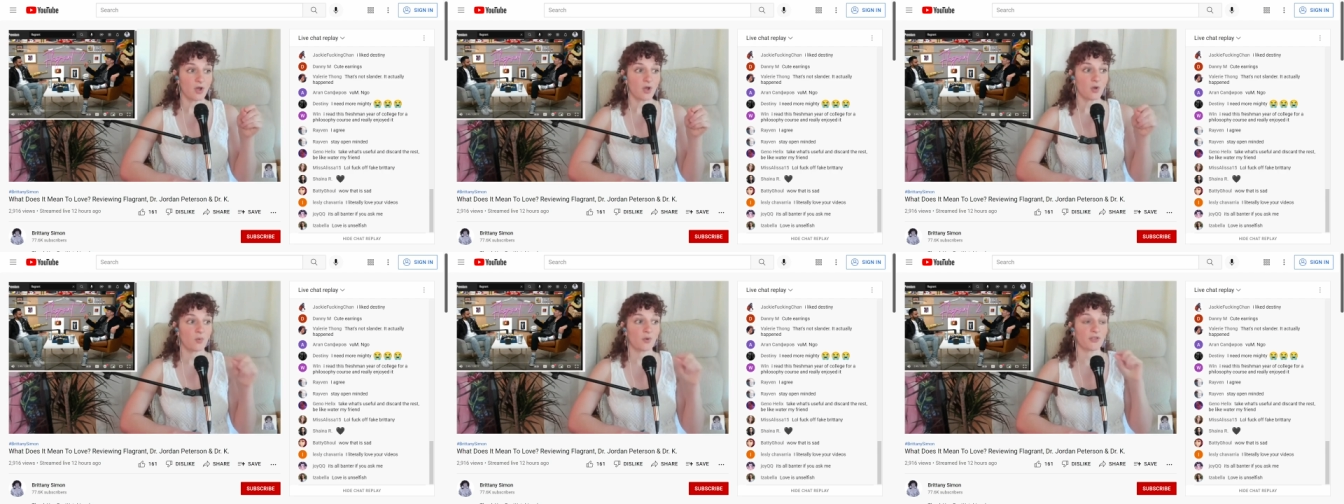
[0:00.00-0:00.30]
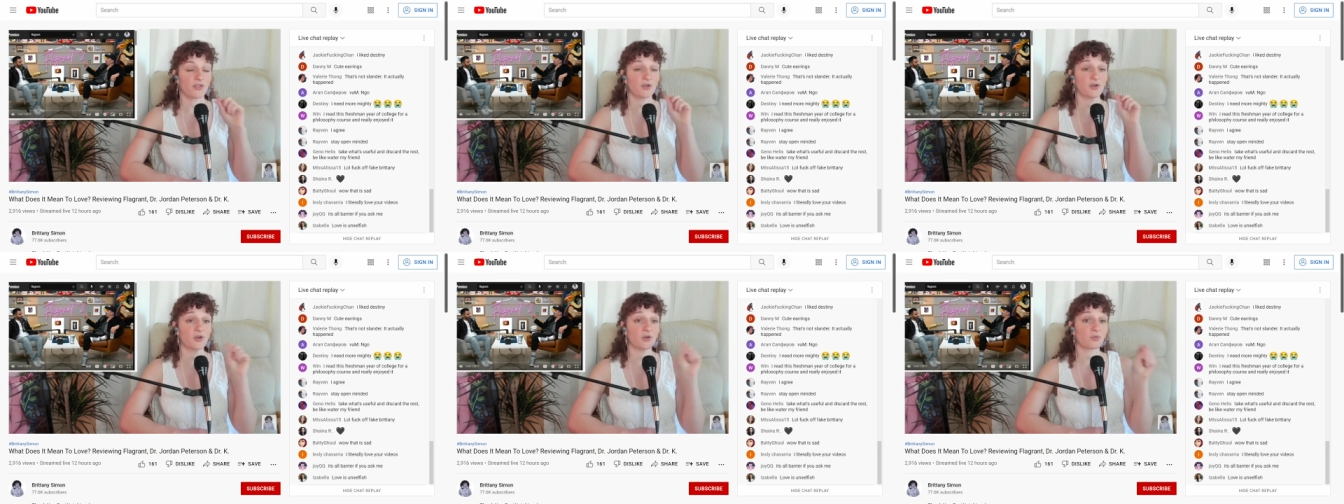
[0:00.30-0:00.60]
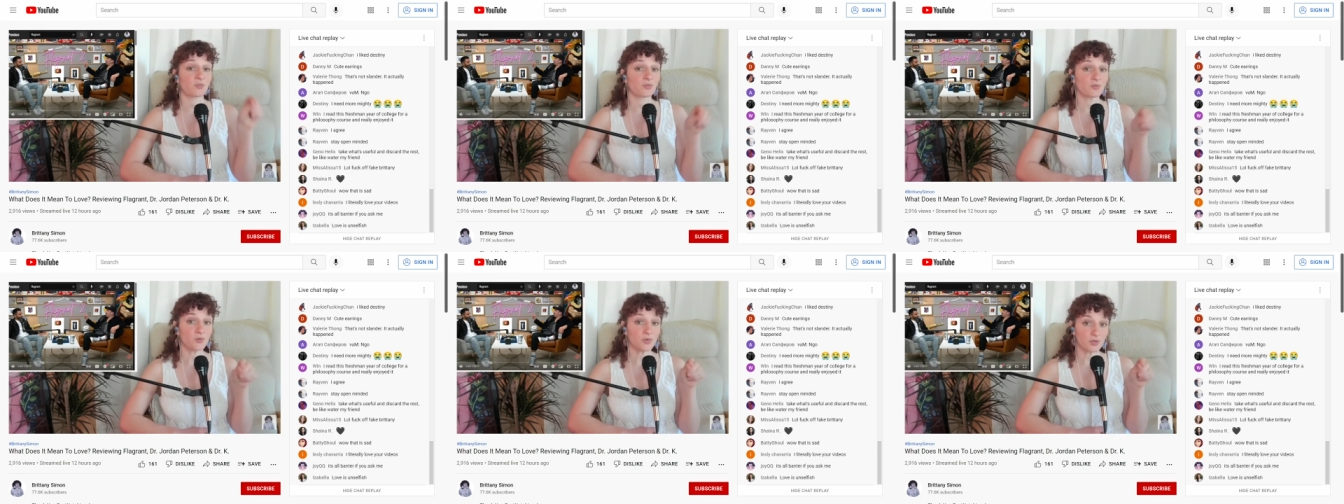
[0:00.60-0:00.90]
where there are
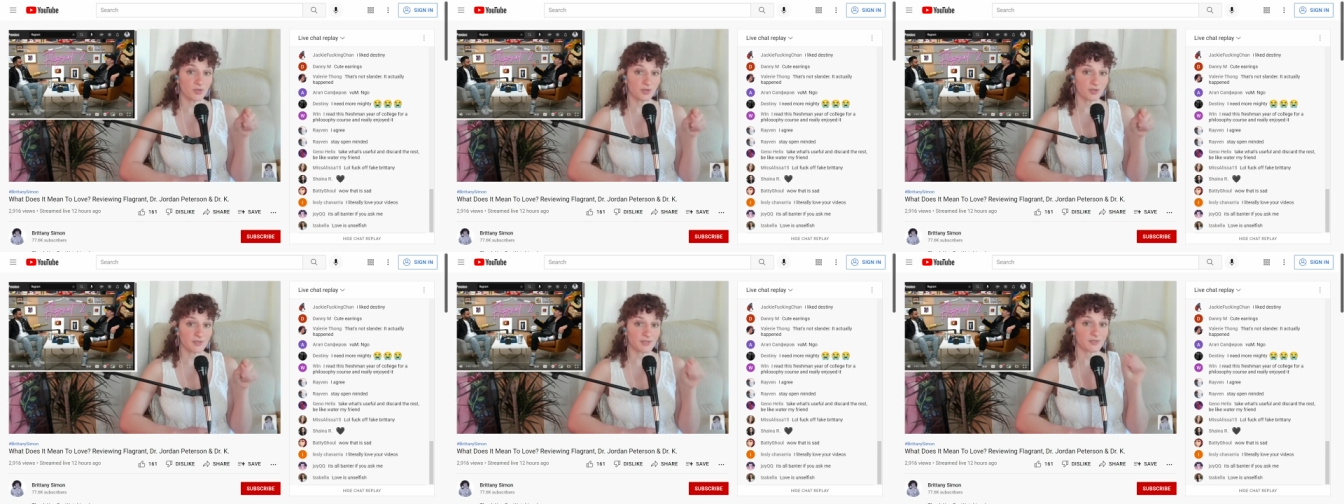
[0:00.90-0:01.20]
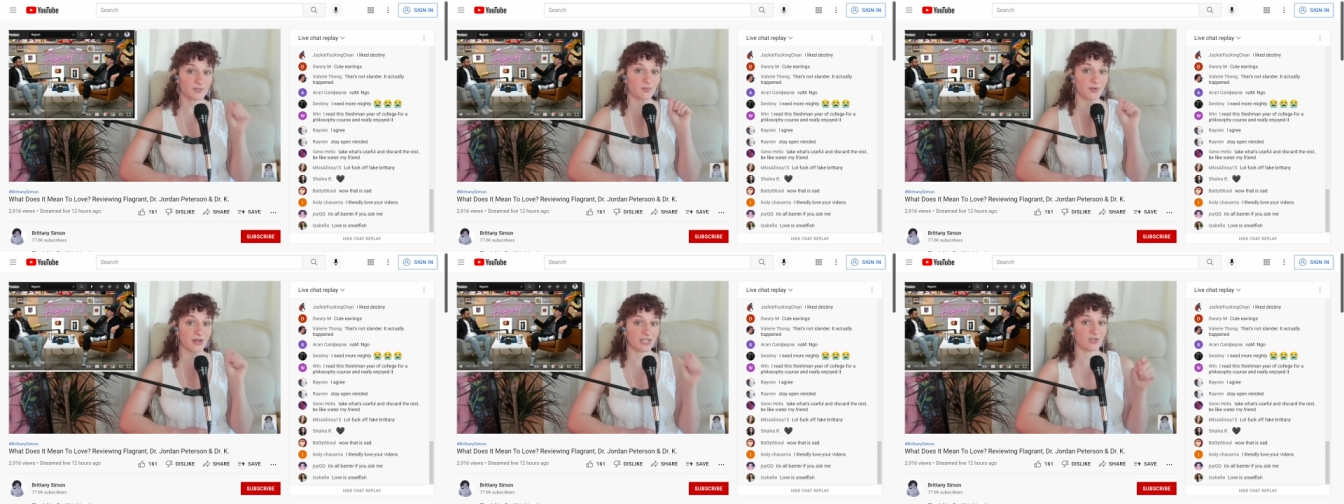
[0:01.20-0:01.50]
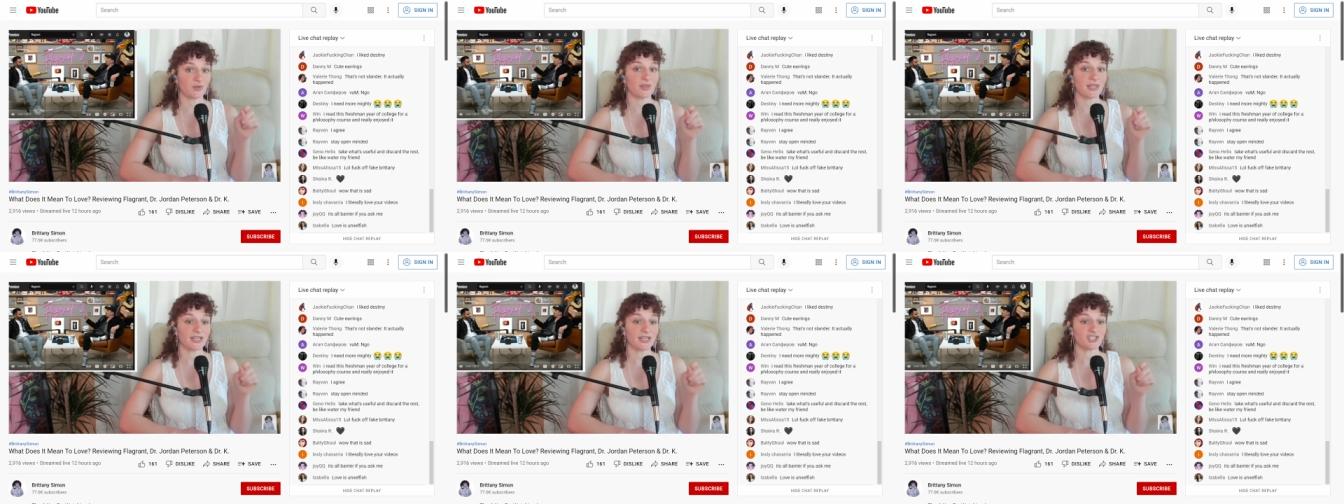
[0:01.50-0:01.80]
rules
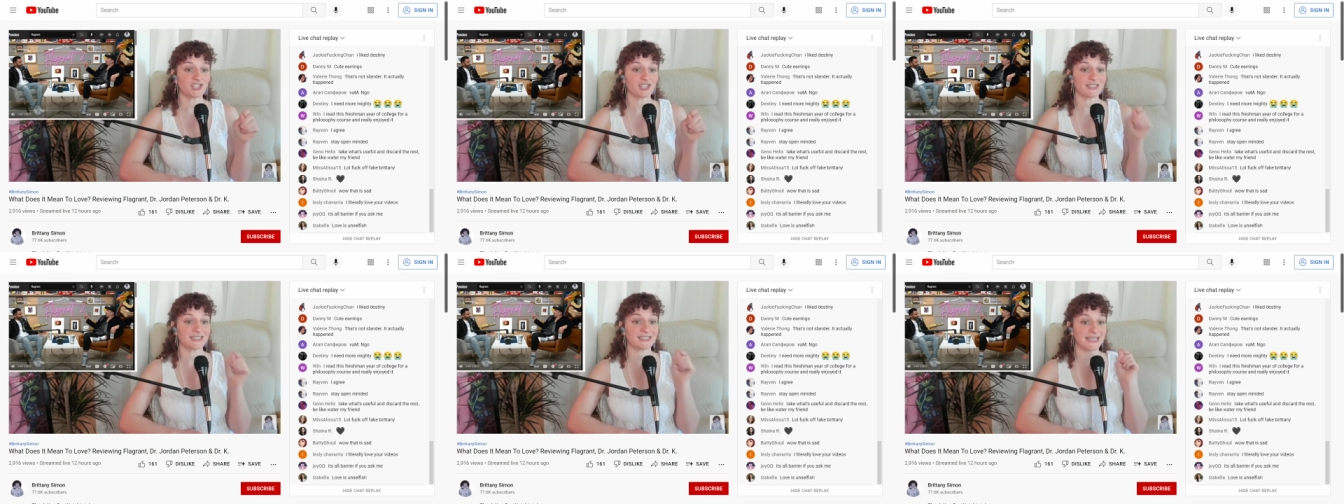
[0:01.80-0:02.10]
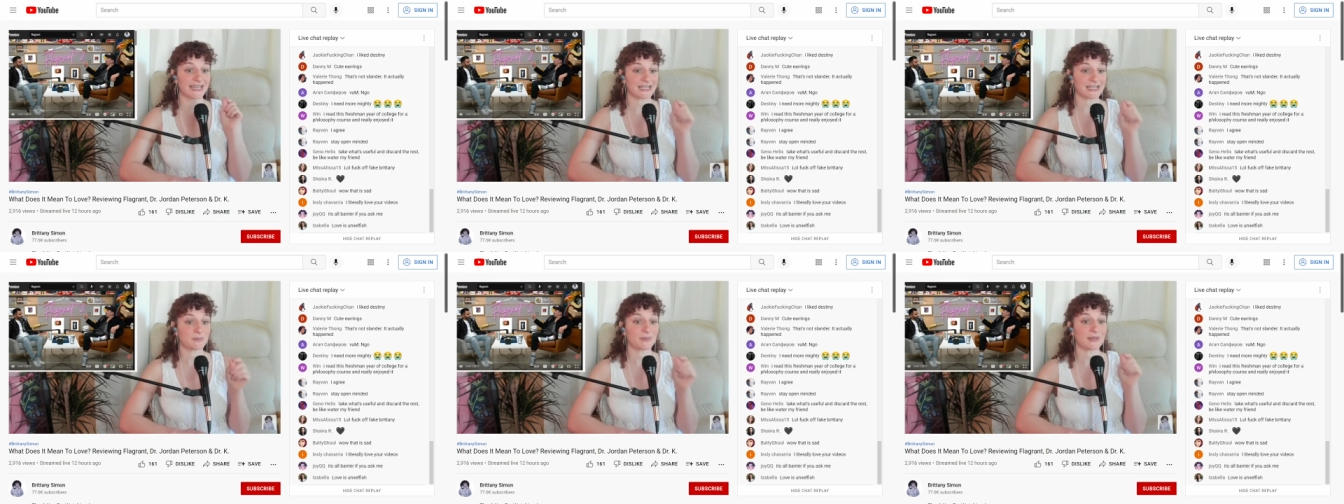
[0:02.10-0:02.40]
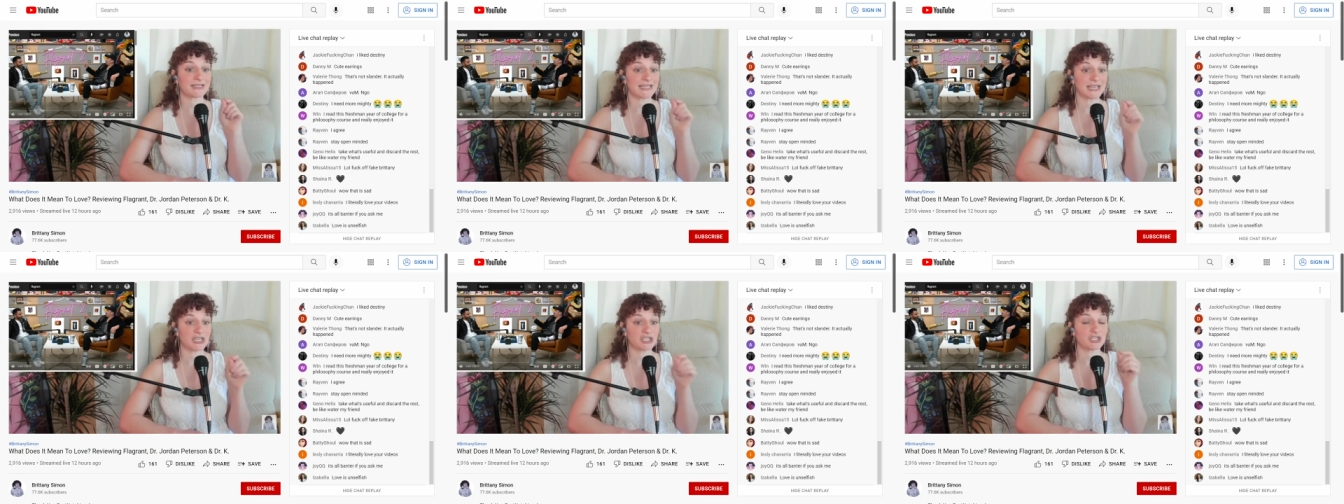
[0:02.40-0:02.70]
regulations and
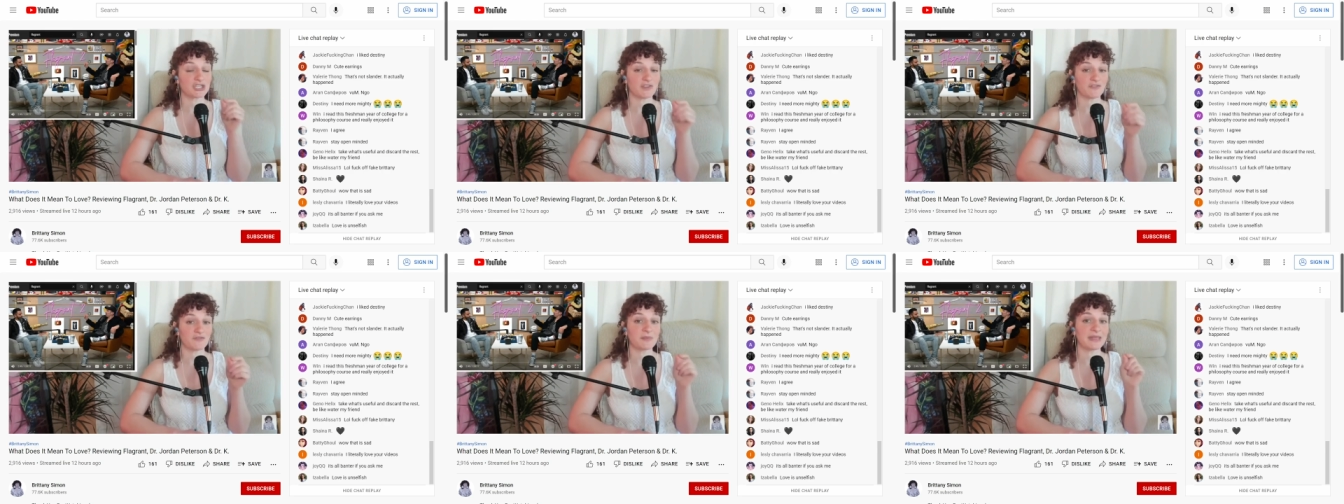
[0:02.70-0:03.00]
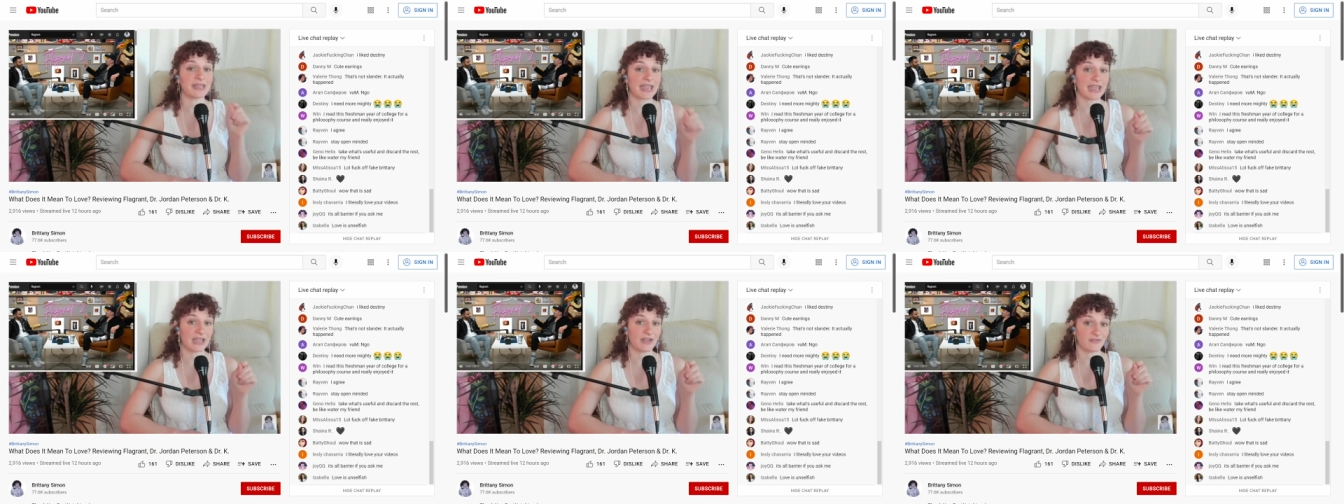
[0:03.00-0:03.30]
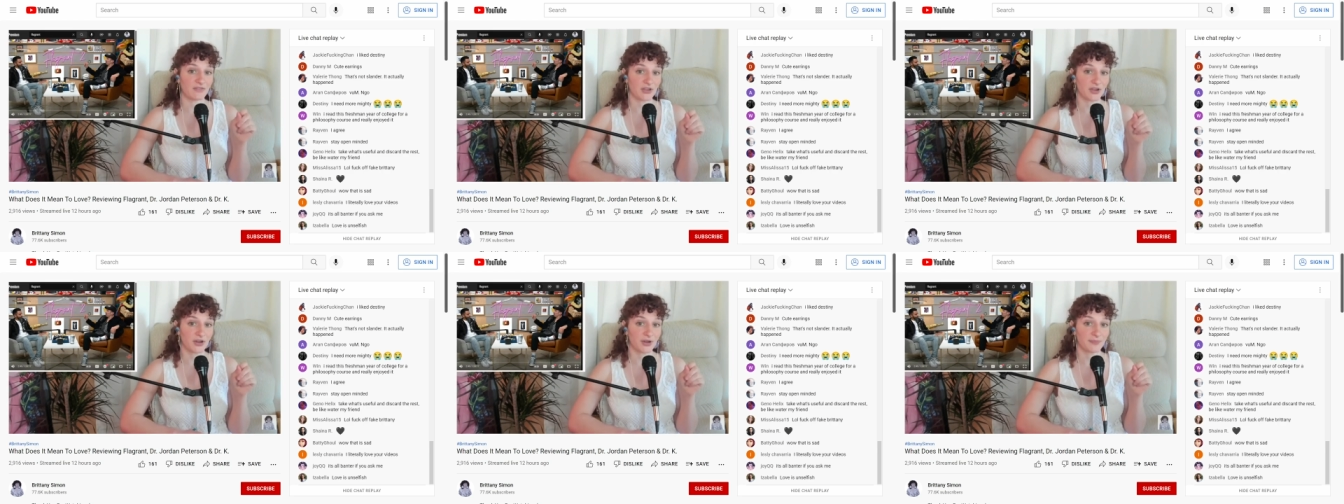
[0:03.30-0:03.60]
expectation of
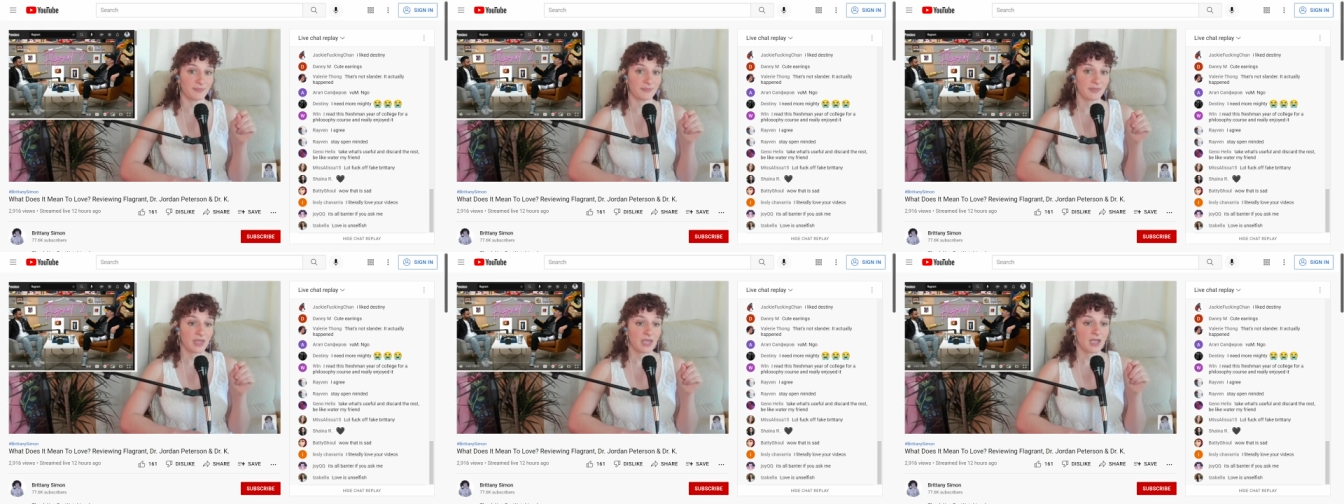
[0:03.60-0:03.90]
behavior